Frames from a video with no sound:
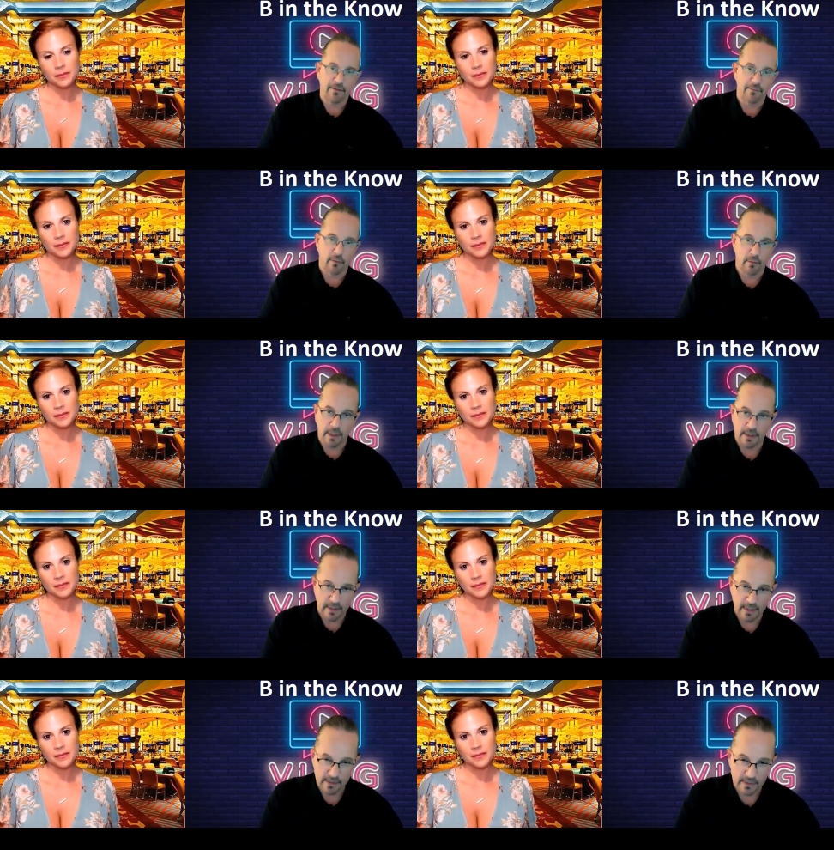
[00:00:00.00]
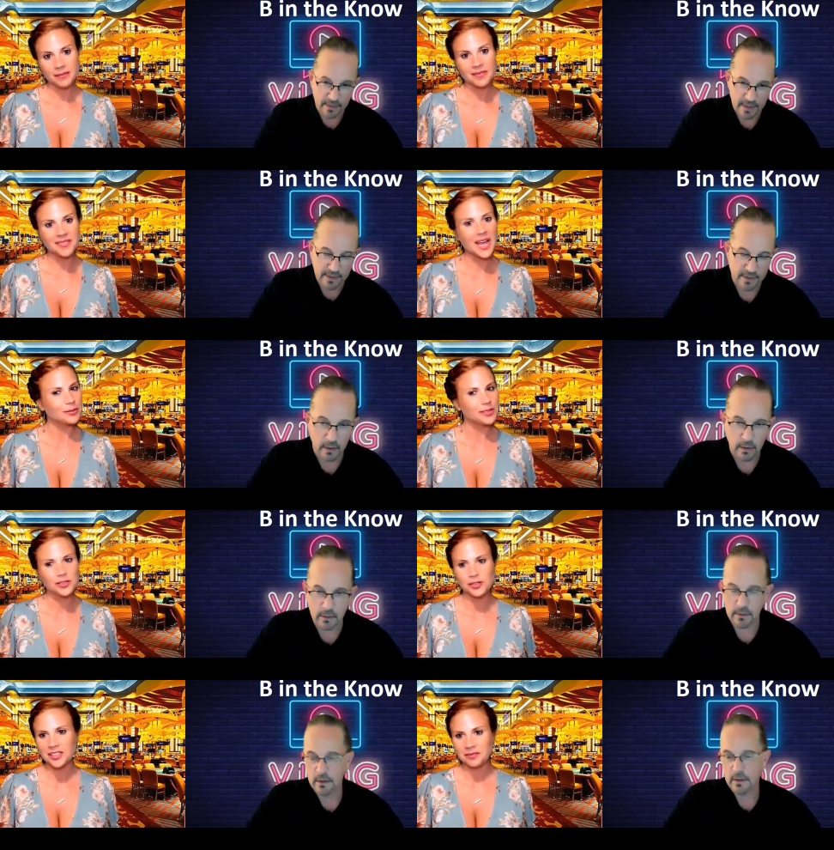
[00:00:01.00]
Speaker 1: pay it forward. That, that, that's
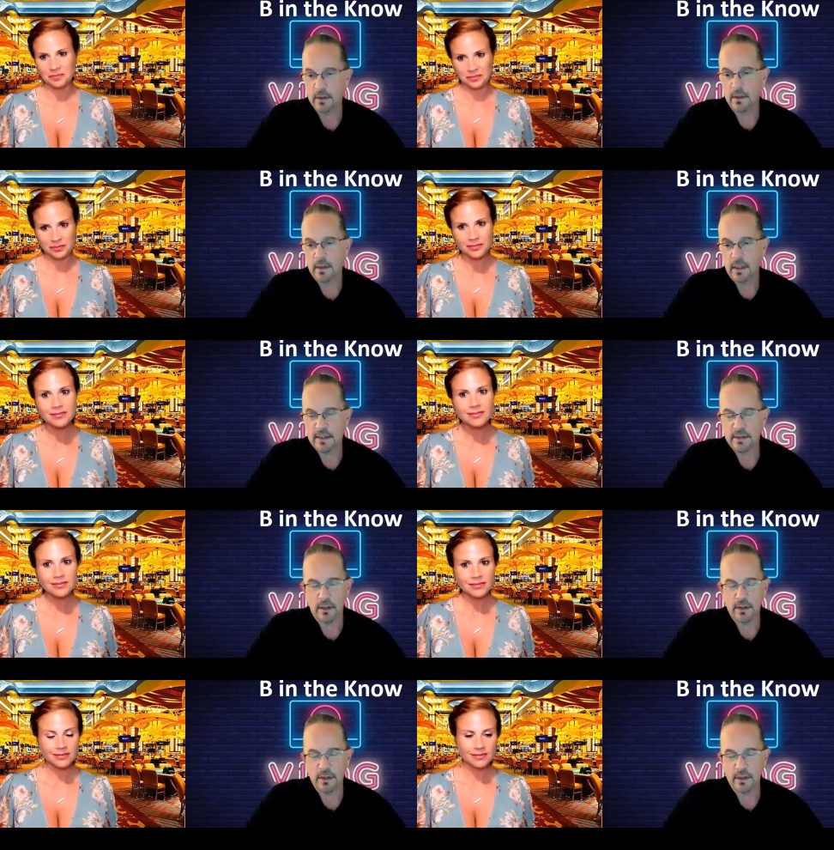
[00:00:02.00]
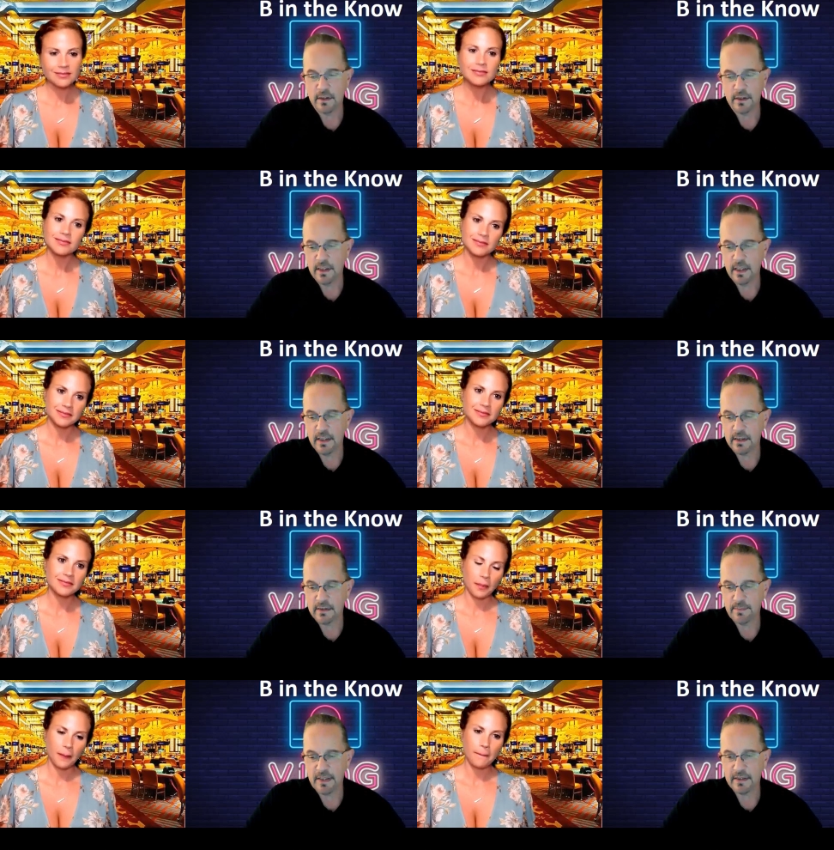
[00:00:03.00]
Absolutely. all that's all you you got to
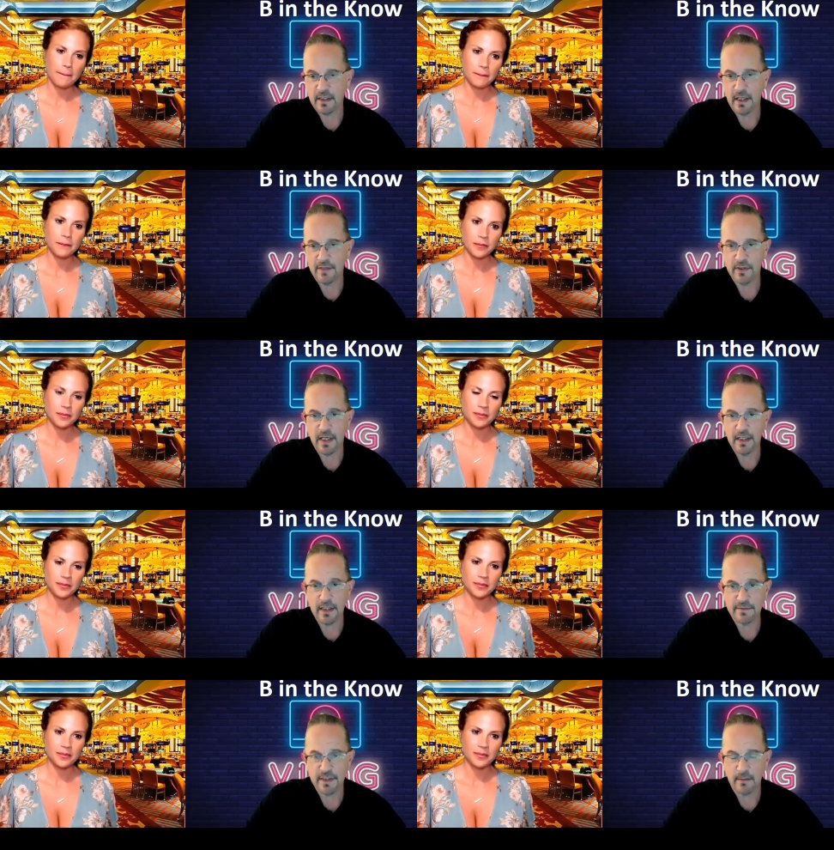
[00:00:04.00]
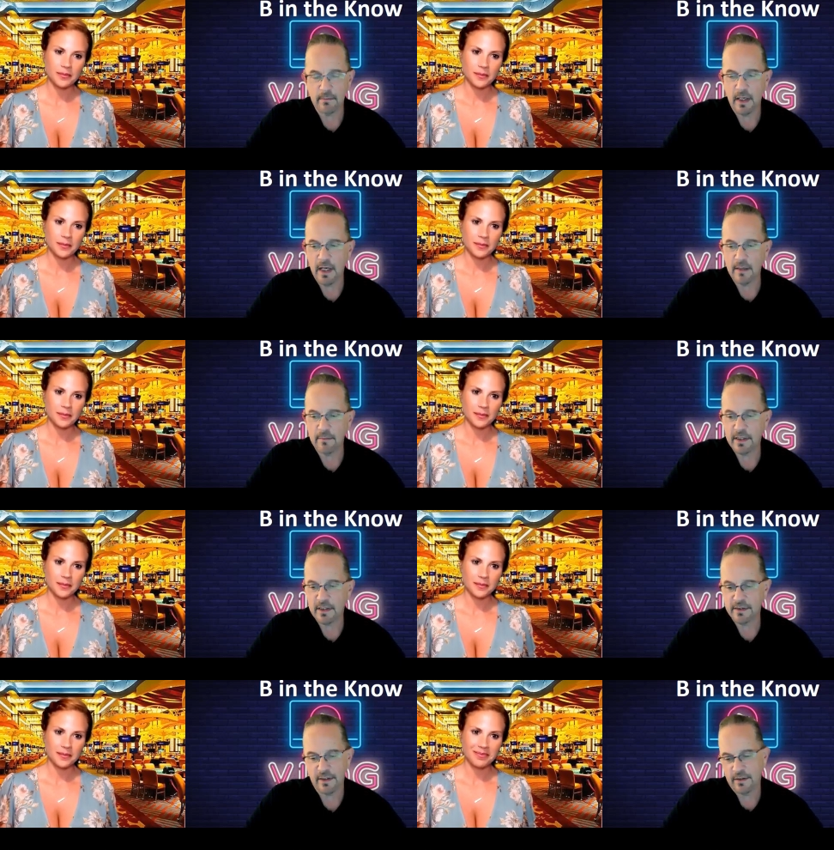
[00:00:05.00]
expect in life. You got to leave something behind
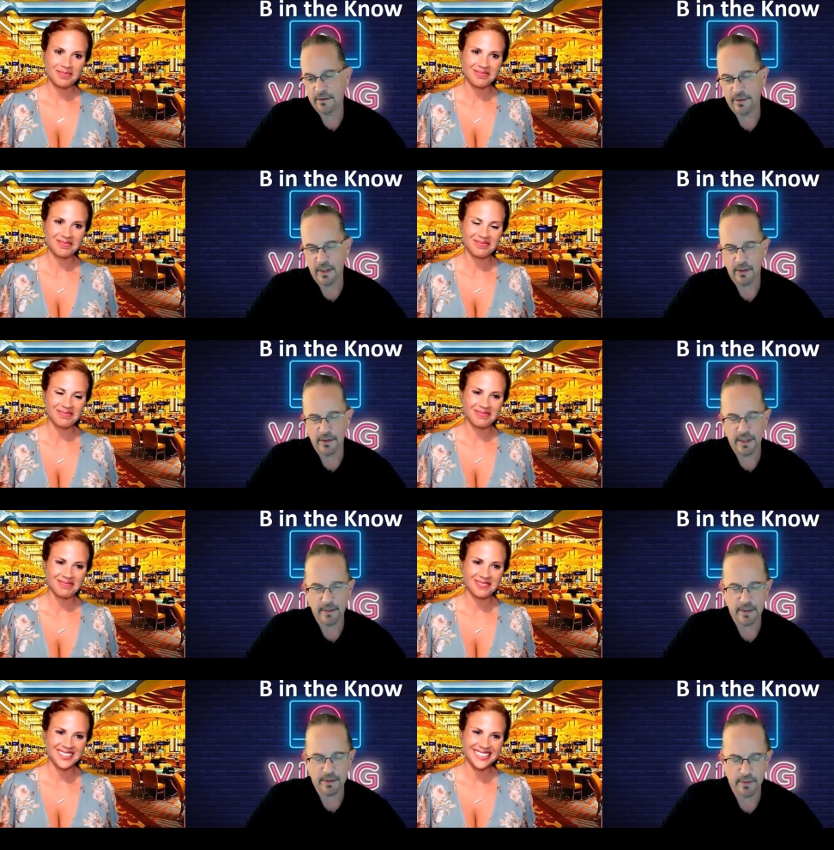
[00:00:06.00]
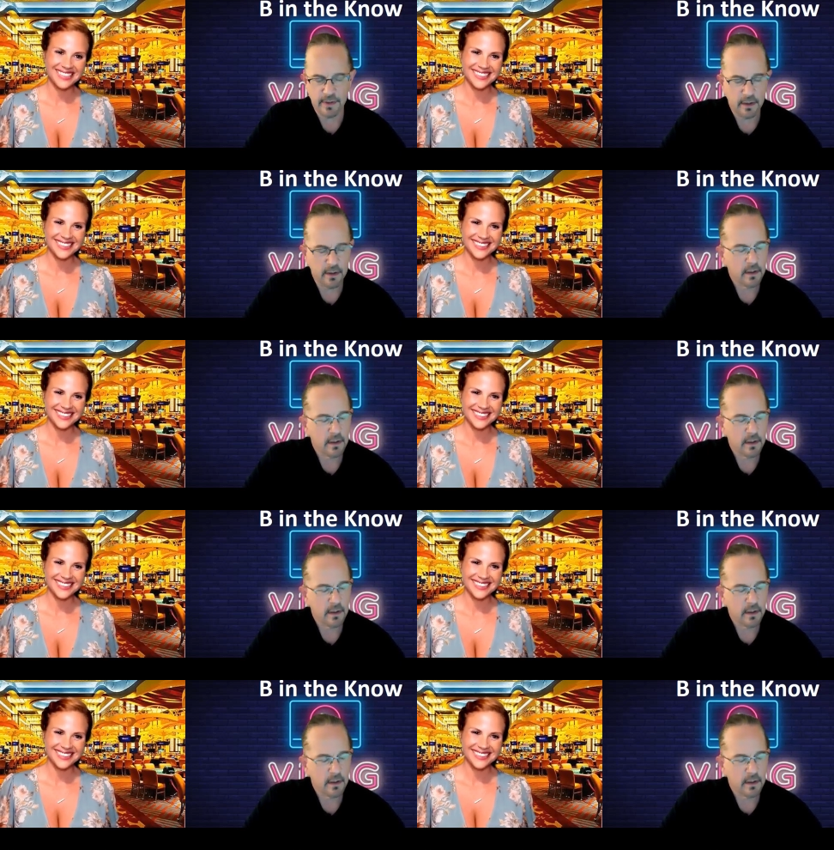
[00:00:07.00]
because you know you're not going to take much with you.